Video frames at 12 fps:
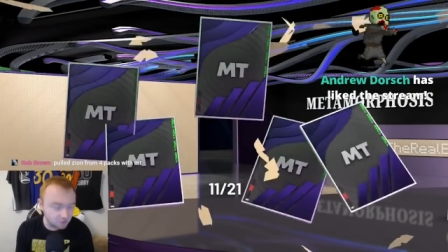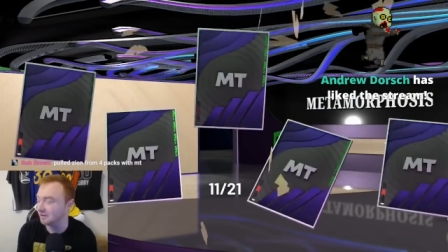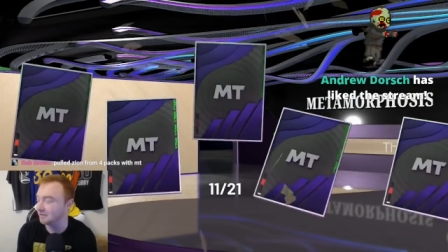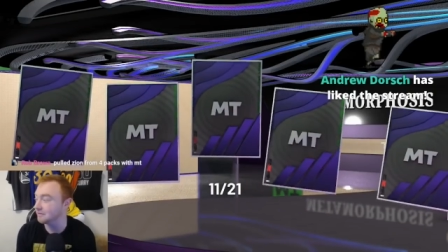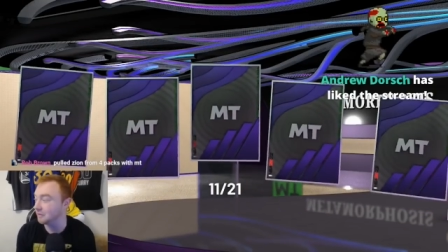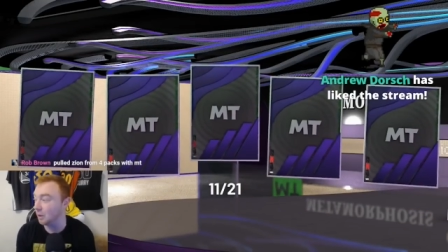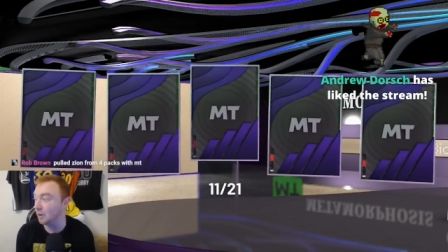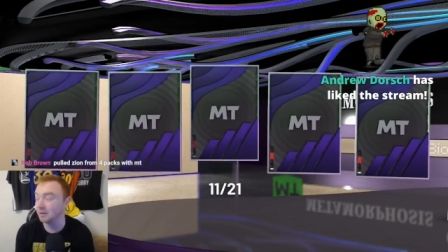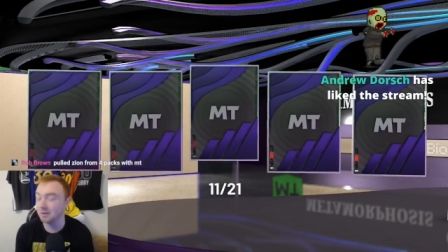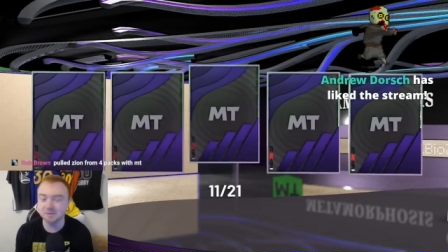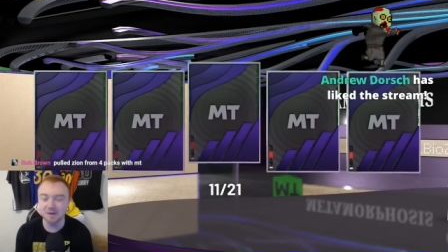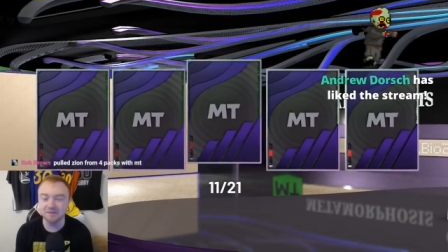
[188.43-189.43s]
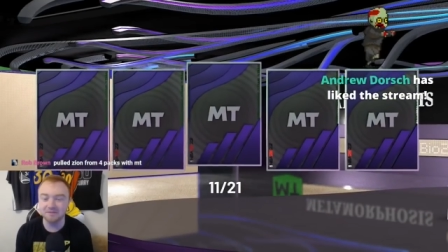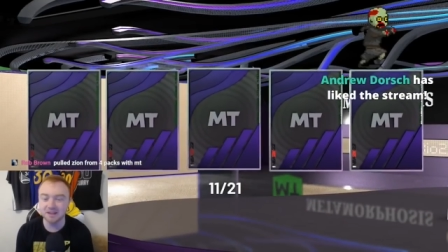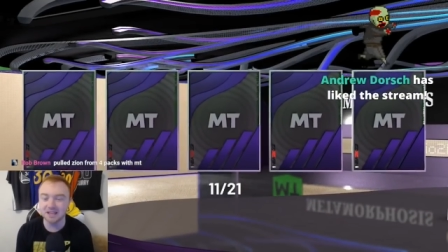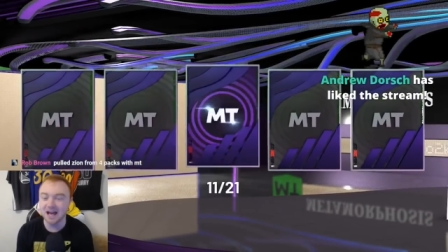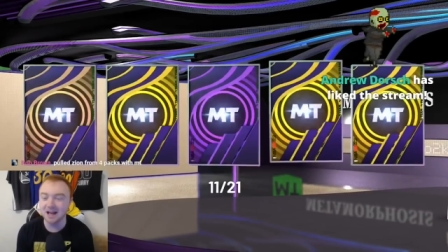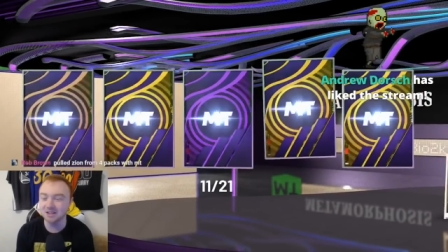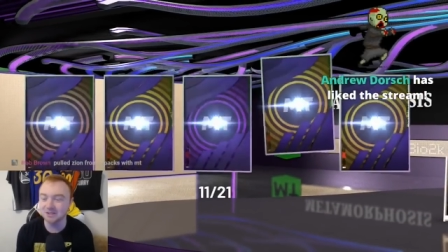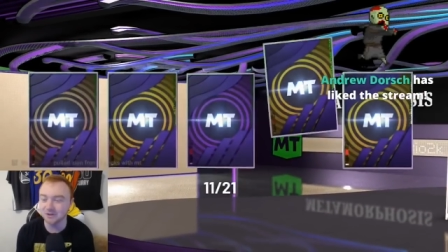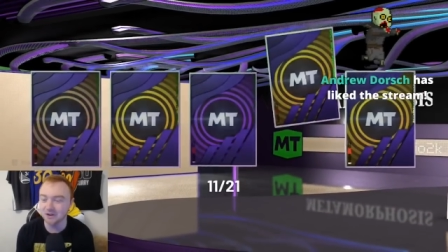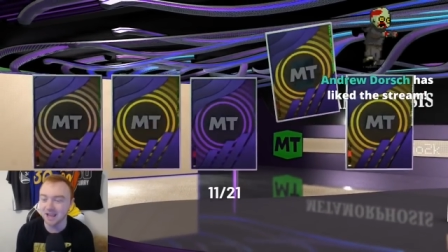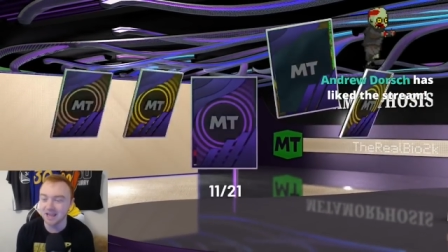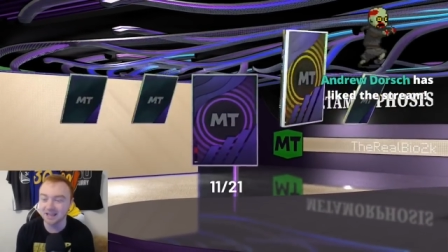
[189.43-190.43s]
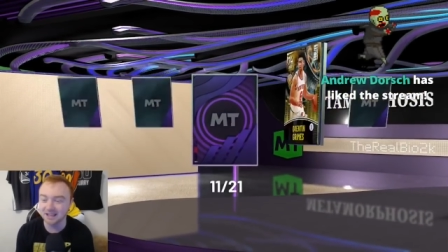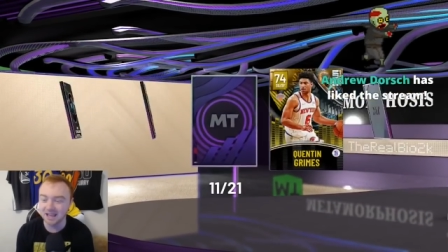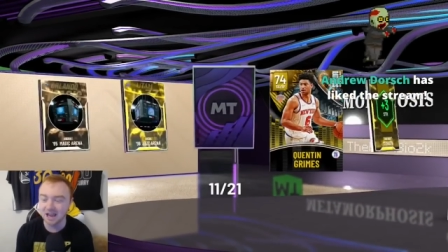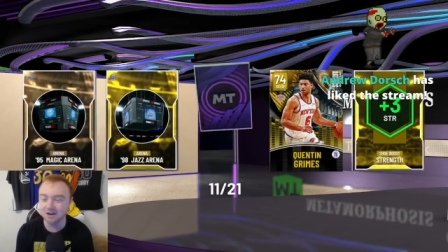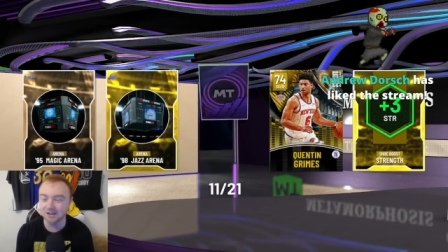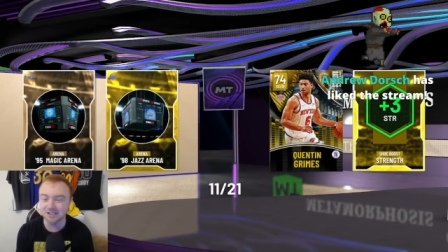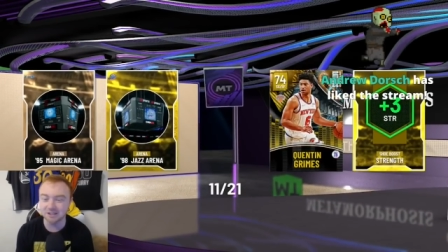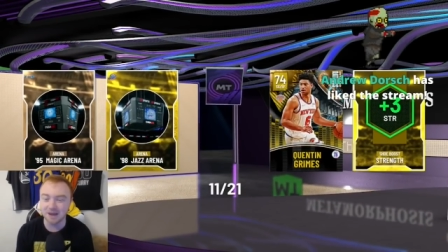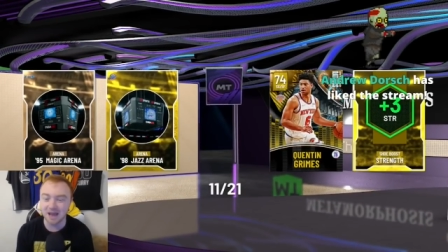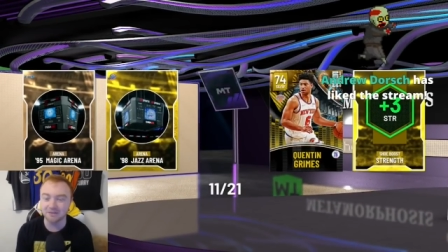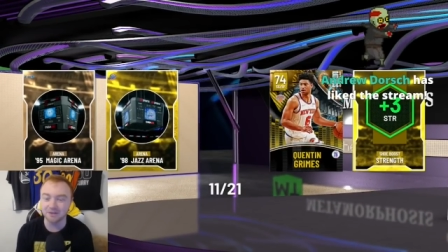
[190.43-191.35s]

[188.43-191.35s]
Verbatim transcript: For we spent fifty dollars for a Garrison Matthews